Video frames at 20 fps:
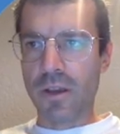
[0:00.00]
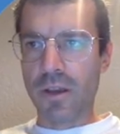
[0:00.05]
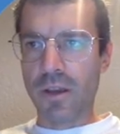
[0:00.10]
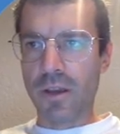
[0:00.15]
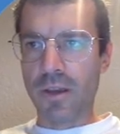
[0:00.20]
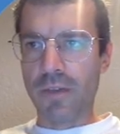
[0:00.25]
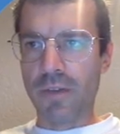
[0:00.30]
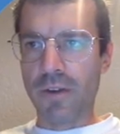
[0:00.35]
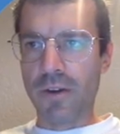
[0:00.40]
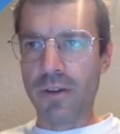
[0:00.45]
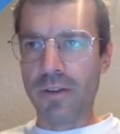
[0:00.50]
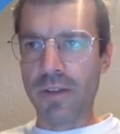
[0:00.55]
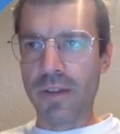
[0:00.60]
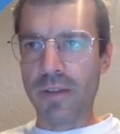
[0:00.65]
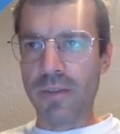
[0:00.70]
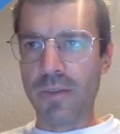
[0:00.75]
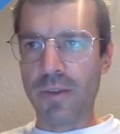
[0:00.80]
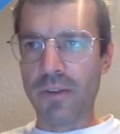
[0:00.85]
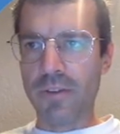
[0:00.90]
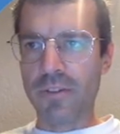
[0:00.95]
I have a hard
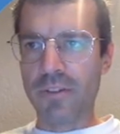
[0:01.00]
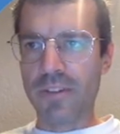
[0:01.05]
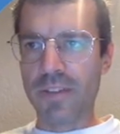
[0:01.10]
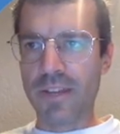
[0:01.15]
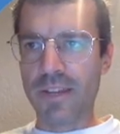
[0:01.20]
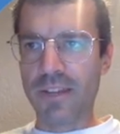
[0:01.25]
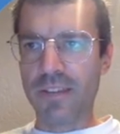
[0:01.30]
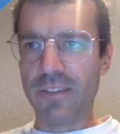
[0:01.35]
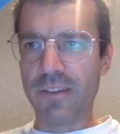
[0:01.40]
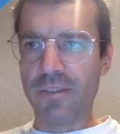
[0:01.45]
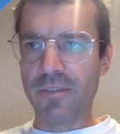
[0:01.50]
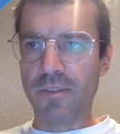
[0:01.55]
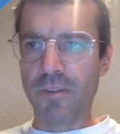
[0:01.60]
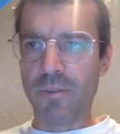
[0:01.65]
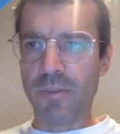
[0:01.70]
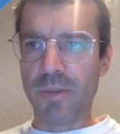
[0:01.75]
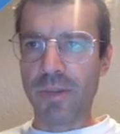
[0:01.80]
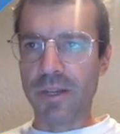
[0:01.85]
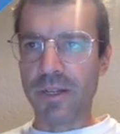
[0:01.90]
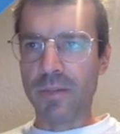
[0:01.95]
time understanding
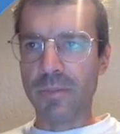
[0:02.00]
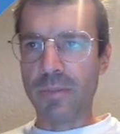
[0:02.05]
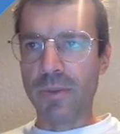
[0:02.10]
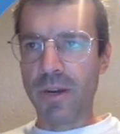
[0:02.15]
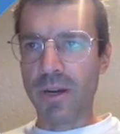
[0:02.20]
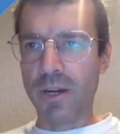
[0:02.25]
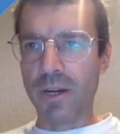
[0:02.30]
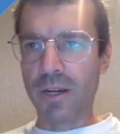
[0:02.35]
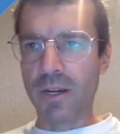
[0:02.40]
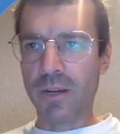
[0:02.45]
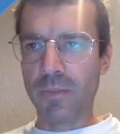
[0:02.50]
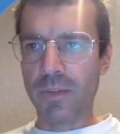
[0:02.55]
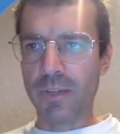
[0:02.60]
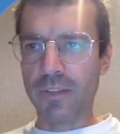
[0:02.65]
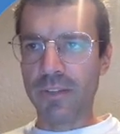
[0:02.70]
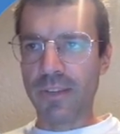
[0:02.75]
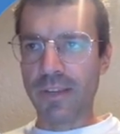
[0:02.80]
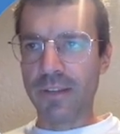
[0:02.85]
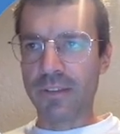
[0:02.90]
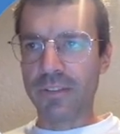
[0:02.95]
xenophobia in America
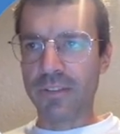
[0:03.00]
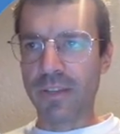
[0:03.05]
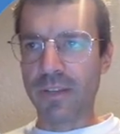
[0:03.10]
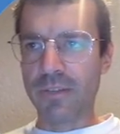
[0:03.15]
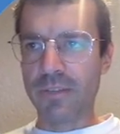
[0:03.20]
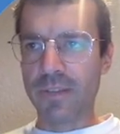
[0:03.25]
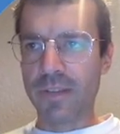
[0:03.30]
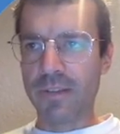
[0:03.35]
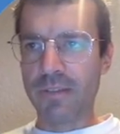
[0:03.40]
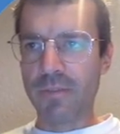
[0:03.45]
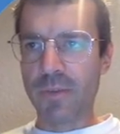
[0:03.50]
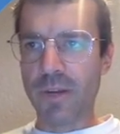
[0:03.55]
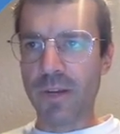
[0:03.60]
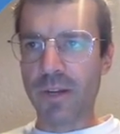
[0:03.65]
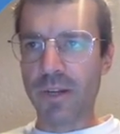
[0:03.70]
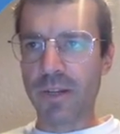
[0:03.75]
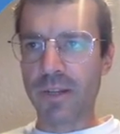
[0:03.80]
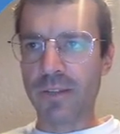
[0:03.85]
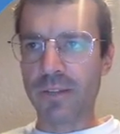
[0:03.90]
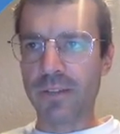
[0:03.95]
because outside of Native
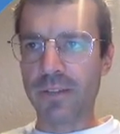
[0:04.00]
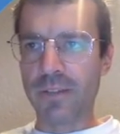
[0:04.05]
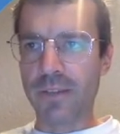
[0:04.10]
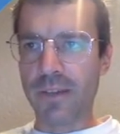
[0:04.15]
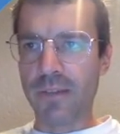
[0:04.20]
Americans,